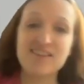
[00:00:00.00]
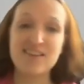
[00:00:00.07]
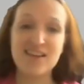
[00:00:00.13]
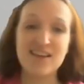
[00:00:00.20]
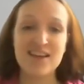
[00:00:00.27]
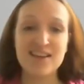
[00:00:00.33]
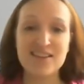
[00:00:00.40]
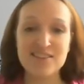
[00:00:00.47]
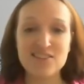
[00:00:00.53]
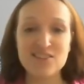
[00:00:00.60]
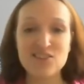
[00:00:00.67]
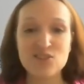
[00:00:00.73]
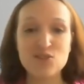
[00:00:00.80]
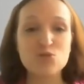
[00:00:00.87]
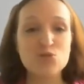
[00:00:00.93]
and
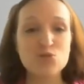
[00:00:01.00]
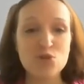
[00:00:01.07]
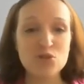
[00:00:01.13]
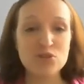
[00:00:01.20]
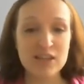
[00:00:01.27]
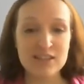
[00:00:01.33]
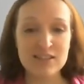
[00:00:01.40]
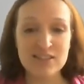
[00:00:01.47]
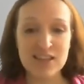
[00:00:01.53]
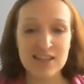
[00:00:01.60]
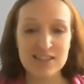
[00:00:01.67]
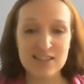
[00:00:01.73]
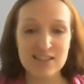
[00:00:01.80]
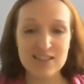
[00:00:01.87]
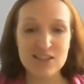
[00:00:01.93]
do not
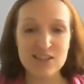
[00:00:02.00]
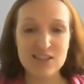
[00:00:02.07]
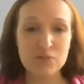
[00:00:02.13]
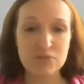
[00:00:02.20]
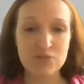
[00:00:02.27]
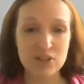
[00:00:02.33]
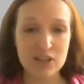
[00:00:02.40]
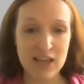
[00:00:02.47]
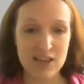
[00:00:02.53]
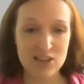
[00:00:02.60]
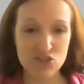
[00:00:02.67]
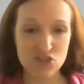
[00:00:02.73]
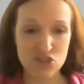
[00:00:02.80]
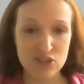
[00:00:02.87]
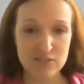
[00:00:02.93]
contain an
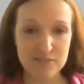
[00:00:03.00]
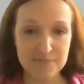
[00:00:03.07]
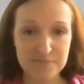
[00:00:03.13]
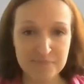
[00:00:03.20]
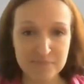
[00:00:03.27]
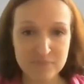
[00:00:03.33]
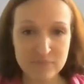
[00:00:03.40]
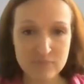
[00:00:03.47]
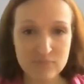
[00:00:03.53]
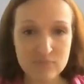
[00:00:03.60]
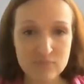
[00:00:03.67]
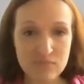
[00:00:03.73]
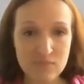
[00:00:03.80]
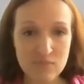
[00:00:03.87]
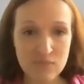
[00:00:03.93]
equivocation
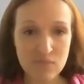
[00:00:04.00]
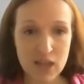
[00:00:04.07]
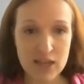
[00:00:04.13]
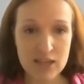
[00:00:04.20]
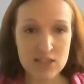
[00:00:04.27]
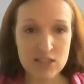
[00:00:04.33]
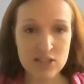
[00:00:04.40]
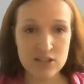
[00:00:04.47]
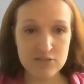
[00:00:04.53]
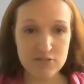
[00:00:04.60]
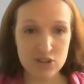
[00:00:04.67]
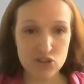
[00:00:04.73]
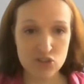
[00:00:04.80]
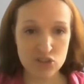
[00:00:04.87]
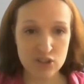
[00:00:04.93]
as the
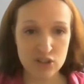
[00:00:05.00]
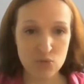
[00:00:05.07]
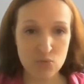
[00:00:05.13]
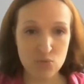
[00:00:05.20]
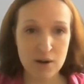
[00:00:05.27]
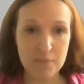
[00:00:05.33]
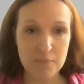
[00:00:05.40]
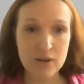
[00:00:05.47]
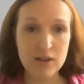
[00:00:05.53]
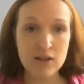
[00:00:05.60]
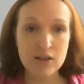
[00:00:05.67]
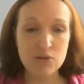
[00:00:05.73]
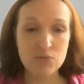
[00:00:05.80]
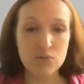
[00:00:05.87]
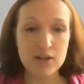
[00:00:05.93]
original one.
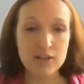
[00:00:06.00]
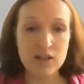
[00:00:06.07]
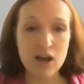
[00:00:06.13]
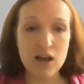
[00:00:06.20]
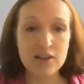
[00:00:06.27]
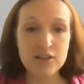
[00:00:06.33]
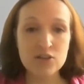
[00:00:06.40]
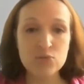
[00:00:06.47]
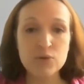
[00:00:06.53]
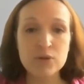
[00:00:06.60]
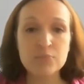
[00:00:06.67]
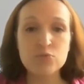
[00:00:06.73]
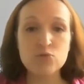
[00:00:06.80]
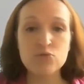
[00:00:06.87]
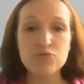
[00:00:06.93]
One, either we
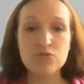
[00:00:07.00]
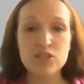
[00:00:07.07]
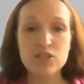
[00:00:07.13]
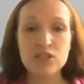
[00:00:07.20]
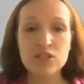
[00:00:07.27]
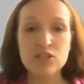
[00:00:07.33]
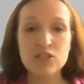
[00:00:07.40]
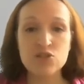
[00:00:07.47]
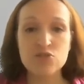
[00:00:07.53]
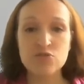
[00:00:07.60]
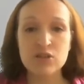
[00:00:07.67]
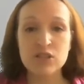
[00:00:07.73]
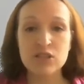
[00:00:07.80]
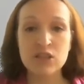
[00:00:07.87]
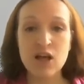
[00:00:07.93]
improve the city
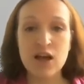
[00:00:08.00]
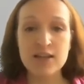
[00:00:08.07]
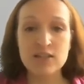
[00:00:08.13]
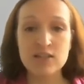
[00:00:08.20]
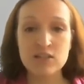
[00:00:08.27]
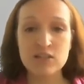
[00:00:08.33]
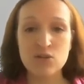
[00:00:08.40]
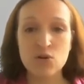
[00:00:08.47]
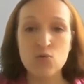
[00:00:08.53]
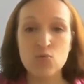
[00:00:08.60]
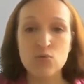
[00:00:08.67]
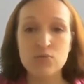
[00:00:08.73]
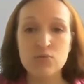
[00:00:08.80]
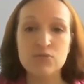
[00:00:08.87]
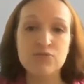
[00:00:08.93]
street lighting or
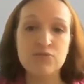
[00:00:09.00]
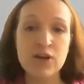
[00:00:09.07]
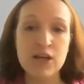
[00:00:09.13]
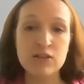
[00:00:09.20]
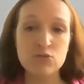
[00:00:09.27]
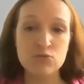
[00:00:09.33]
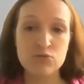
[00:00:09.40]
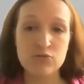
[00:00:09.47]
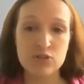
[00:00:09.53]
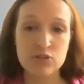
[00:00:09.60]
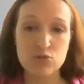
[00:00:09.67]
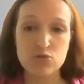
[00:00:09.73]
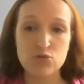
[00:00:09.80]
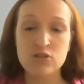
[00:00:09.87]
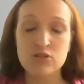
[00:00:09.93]
we will fail to
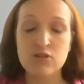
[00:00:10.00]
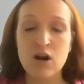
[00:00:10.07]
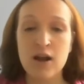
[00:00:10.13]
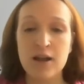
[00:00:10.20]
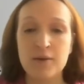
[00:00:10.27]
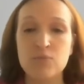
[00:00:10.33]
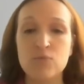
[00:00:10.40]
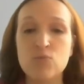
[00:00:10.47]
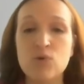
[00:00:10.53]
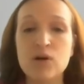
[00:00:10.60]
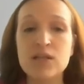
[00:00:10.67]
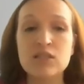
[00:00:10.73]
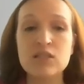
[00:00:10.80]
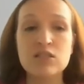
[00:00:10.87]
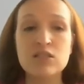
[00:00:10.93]
reduce crime.
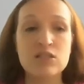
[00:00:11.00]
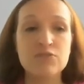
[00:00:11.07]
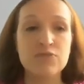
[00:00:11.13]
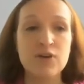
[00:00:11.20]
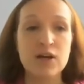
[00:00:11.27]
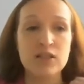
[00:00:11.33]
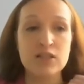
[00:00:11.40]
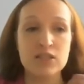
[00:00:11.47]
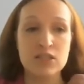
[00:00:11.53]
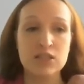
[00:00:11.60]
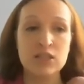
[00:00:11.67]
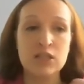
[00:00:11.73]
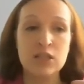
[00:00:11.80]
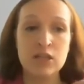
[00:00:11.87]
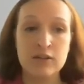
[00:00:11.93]
What is the fallacy
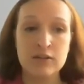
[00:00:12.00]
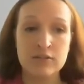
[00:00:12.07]
here?